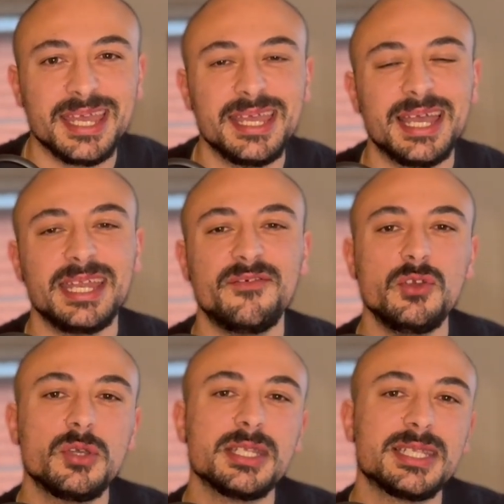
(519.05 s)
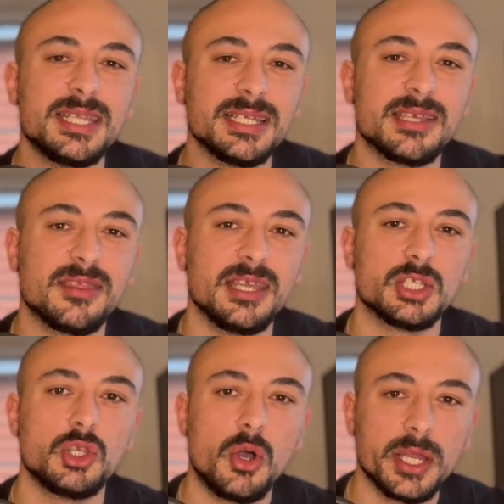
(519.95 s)
And if you can stick to things
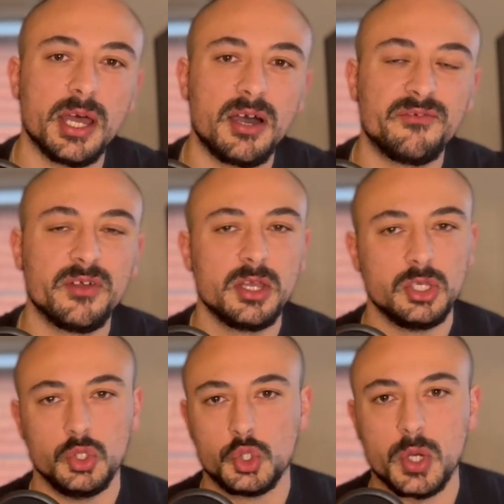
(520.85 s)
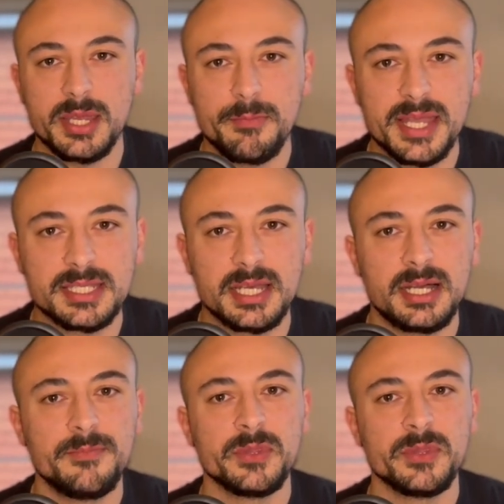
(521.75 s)
long enough, you train better,